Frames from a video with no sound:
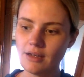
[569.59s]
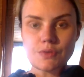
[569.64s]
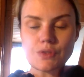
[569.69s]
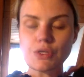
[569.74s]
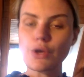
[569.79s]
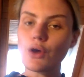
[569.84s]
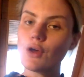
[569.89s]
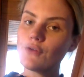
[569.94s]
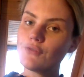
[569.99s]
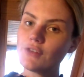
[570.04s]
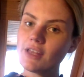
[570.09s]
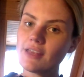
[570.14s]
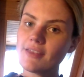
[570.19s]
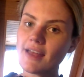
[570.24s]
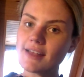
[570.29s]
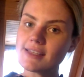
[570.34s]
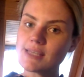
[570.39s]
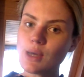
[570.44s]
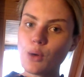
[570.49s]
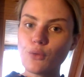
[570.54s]
So hopefully
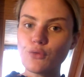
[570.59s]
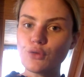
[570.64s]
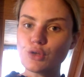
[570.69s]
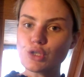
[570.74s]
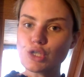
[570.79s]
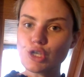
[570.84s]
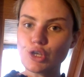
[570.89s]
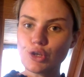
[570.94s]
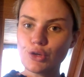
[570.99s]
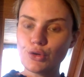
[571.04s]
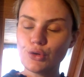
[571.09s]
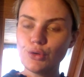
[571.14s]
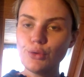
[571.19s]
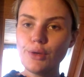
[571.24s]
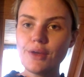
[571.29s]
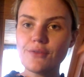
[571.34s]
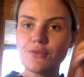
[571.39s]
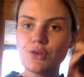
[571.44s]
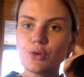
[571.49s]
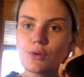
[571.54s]
that's helpful to you.
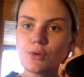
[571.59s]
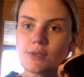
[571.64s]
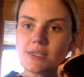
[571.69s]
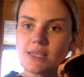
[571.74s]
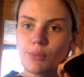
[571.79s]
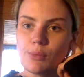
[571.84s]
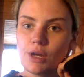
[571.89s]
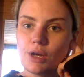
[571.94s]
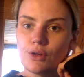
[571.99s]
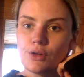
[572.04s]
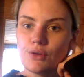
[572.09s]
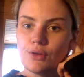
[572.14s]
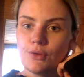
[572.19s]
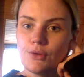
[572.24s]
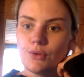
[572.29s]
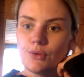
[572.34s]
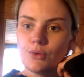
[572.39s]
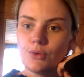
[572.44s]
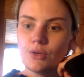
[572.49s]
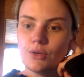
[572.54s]
If you're someone
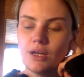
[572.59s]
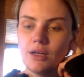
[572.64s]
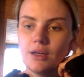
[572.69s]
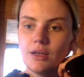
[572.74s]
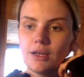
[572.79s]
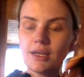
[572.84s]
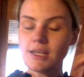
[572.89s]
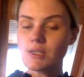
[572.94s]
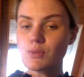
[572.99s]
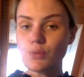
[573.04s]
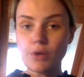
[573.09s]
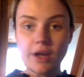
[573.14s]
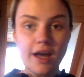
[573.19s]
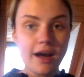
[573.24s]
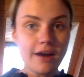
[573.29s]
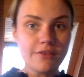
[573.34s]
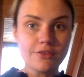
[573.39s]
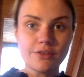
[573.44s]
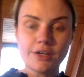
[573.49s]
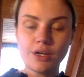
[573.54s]
who is
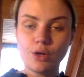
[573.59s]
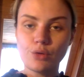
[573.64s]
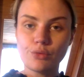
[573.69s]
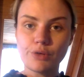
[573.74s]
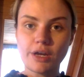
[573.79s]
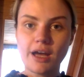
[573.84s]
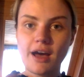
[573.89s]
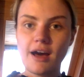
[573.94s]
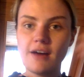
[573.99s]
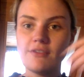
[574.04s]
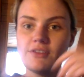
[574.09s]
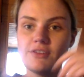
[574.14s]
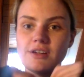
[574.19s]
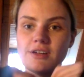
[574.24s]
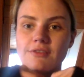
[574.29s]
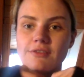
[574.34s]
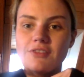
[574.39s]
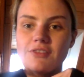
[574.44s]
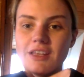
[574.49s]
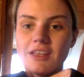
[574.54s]
recovering or recovered
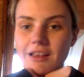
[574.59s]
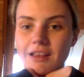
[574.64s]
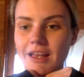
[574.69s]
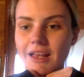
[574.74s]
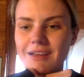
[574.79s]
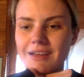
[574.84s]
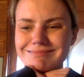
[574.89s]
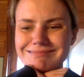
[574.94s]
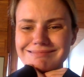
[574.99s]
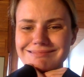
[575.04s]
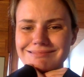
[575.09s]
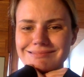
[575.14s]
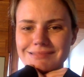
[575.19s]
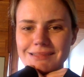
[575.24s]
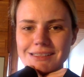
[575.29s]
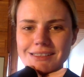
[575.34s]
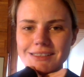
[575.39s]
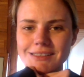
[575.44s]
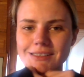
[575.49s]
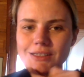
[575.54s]
and feeling like,
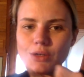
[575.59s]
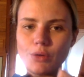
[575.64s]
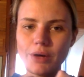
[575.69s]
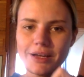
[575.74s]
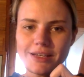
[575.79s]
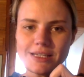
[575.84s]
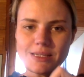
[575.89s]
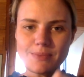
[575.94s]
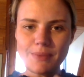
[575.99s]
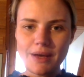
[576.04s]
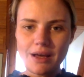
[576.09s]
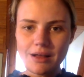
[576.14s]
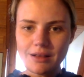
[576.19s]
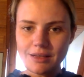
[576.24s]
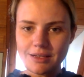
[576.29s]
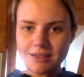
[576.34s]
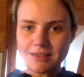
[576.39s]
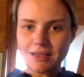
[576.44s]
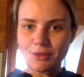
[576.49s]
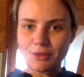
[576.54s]
this isn't quite as
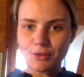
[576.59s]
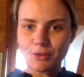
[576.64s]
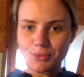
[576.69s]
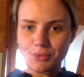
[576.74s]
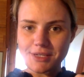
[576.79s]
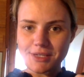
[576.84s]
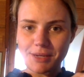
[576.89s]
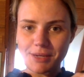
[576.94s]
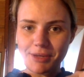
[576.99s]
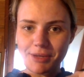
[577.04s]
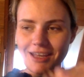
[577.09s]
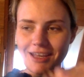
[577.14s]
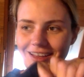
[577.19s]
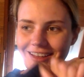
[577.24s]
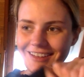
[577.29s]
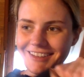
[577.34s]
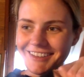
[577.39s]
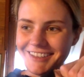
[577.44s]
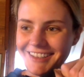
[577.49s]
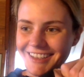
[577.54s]
sparkly as I thought it was going to
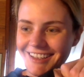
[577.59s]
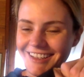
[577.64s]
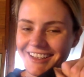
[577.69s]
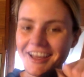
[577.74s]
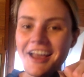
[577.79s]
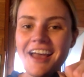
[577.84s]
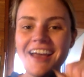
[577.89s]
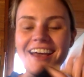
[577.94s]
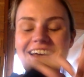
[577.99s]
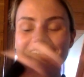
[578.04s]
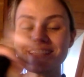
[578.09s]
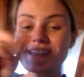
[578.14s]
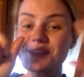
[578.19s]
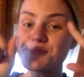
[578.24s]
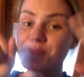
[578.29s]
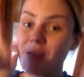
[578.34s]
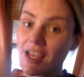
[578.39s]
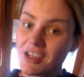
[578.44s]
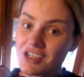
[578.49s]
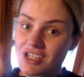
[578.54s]
be,
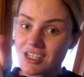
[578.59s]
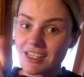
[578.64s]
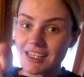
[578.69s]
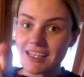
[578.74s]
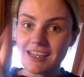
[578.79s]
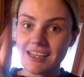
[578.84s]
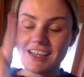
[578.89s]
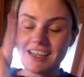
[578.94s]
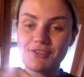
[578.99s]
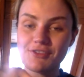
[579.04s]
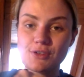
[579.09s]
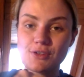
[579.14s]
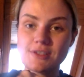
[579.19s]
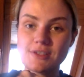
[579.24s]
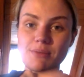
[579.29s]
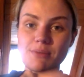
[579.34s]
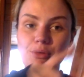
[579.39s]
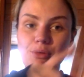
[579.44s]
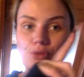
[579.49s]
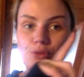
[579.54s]
especially if you're
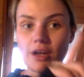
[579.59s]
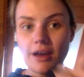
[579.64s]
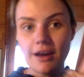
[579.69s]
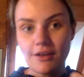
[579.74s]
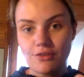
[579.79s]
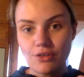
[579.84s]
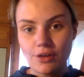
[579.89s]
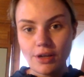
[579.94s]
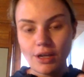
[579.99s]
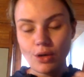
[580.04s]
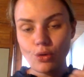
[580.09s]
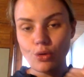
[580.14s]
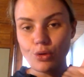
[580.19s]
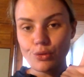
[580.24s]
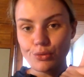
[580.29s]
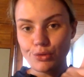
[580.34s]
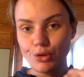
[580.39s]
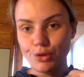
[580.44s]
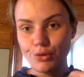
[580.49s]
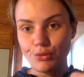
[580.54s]
someone recovering or
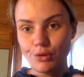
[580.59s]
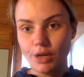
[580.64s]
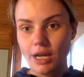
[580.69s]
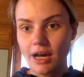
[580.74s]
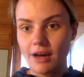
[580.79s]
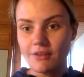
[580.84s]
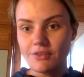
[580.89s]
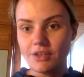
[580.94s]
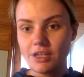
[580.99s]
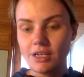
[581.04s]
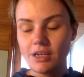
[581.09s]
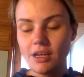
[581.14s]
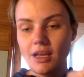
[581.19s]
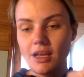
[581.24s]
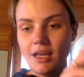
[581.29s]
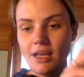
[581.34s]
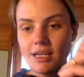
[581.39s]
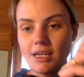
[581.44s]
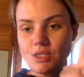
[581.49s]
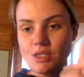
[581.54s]
who recovered
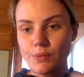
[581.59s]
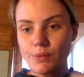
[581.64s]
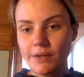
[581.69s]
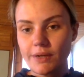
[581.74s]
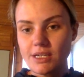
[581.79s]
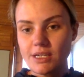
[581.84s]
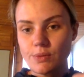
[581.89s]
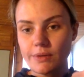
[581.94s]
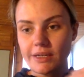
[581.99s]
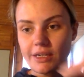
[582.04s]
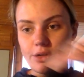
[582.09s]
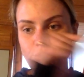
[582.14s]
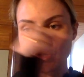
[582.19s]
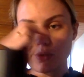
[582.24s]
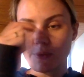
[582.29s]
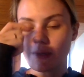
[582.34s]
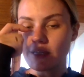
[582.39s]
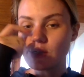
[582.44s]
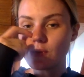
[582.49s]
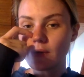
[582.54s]
in 2020 or
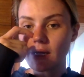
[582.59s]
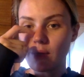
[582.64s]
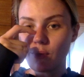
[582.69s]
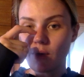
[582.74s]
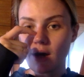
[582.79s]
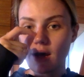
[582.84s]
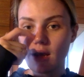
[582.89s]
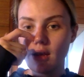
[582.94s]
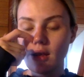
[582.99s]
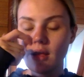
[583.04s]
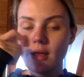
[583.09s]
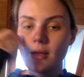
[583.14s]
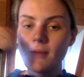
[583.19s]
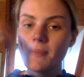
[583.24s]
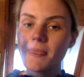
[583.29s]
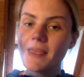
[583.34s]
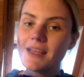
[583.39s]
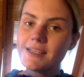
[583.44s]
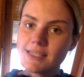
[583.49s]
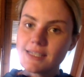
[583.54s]
2021,
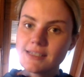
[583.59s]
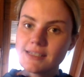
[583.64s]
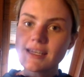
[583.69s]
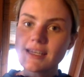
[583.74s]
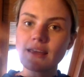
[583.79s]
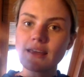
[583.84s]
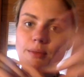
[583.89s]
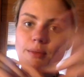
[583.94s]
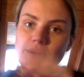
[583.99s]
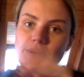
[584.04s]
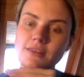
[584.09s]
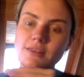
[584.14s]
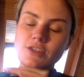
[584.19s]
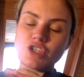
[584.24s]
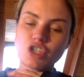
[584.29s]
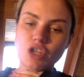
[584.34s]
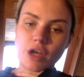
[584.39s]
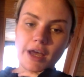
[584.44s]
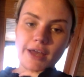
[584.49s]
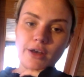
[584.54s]
it did take a bit of the
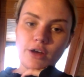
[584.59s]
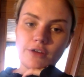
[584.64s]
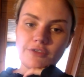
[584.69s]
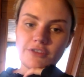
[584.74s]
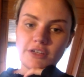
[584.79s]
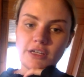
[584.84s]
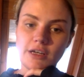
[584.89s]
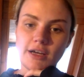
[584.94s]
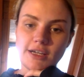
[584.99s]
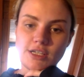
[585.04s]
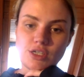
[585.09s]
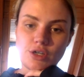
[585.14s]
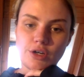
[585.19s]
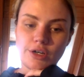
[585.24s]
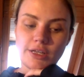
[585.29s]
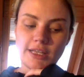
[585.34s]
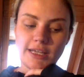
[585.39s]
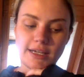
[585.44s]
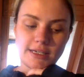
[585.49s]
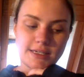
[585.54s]
shine off it. I
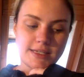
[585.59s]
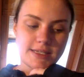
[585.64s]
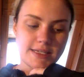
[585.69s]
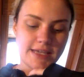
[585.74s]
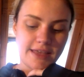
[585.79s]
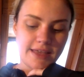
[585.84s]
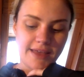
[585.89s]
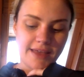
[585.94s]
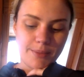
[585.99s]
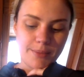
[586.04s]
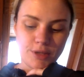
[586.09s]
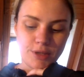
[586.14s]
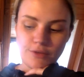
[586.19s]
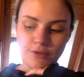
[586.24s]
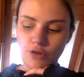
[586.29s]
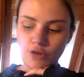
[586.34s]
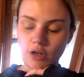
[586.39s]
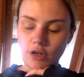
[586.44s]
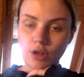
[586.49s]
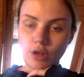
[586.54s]
totally understand that, but
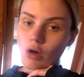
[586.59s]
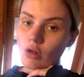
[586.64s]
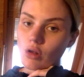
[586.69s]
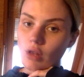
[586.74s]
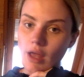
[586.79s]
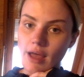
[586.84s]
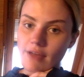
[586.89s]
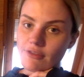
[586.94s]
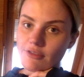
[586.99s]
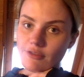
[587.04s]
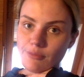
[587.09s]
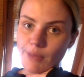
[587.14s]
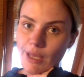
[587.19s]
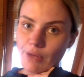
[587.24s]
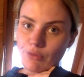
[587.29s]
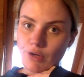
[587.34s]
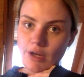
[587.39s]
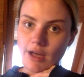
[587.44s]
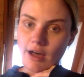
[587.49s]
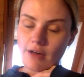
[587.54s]
you've got a long life of being
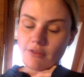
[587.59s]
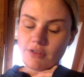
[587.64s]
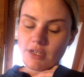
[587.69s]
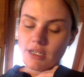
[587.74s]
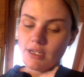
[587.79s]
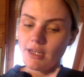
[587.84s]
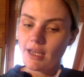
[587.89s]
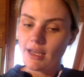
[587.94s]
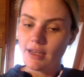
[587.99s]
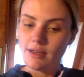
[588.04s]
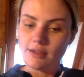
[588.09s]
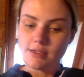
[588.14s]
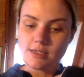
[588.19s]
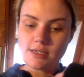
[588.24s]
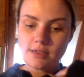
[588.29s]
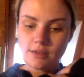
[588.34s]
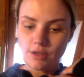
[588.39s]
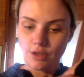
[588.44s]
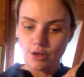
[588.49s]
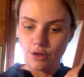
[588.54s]
recovered and,
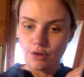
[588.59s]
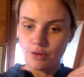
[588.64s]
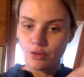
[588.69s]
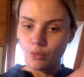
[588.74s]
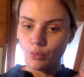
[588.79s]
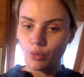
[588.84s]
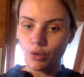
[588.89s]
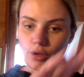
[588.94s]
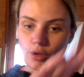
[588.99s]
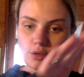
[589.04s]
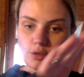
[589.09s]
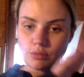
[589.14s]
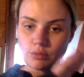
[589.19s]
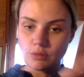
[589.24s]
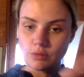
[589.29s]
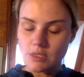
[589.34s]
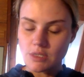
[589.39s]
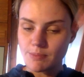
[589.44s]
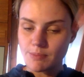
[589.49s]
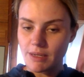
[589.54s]
you know, the world
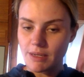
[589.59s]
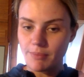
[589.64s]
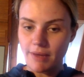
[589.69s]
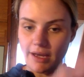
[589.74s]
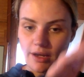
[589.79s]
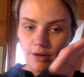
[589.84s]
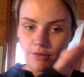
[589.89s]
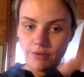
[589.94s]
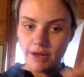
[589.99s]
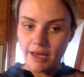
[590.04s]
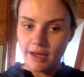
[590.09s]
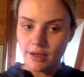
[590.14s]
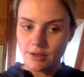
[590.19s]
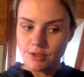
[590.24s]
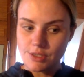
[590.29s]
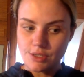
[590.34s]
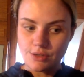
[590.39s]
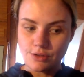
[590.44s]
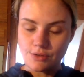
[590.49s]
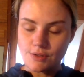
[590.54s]
will spin back
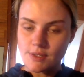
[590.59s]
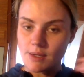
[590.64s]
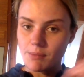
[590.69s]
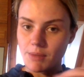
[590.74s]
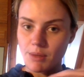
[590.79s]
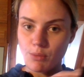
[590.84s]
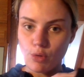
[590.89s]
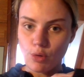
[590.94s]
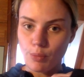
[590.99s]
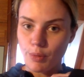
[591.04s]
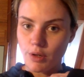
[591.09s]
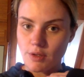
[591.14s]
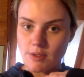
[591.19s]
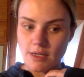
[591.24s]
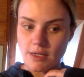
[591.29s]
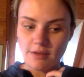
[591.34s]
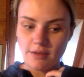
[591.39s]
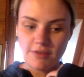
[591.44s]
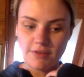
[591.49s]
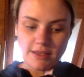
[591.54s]
around to something more
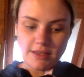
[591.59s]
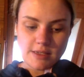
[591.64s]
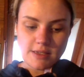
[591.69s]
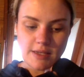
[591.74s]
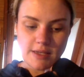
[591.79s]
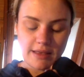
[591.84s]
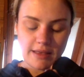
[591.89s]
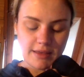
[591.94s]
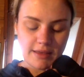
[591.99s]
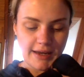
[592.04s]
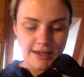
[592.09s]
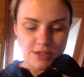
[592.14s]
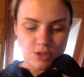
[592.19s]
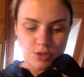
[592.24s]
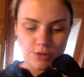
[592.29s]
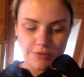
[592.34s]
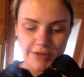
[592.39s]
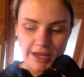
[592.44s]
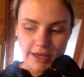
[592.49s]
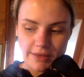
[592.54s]
positive. That's the
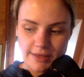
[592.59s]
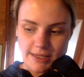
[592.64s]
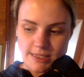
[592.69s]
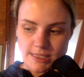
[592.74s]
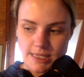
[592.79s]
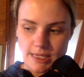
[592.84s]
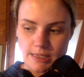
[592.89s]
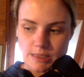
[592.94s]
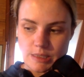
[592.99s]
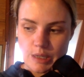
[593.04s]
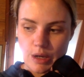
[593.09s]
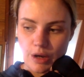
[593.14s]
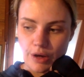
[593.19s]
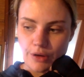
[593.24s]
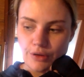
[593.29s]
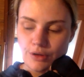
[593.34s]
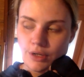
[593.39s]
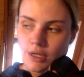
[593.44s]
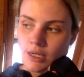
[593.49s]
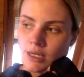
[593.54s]
nature of how these things
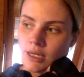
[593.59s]
go.